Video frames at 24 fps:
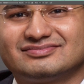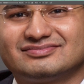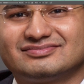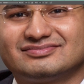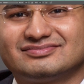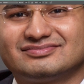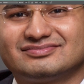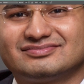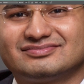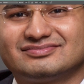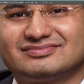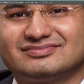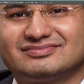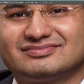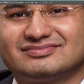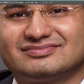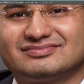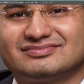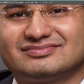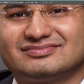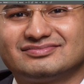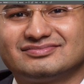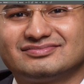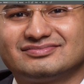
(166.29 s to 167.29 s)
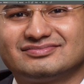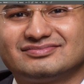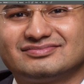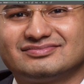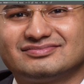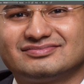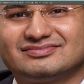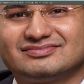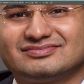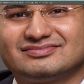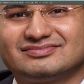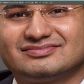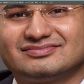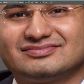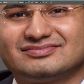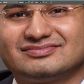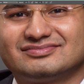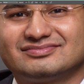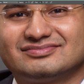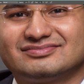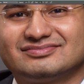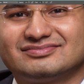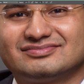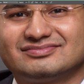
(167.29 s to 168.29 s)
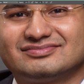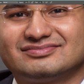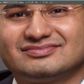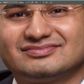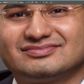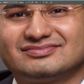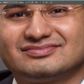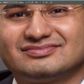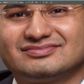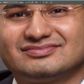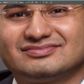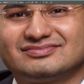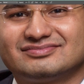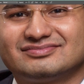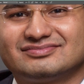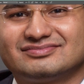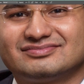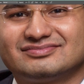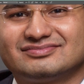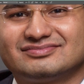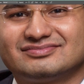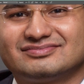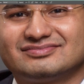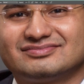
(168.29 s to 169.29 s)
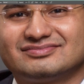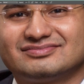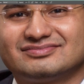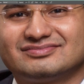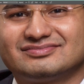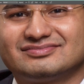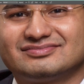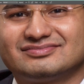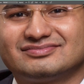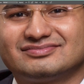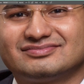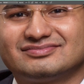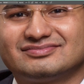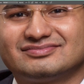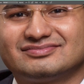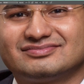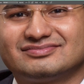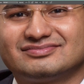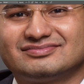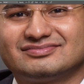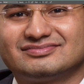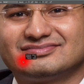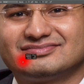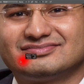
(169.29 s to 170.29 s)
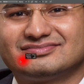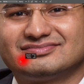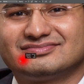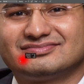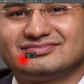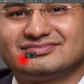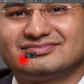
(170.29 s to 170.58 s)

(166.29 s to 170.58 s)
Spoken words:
(silence)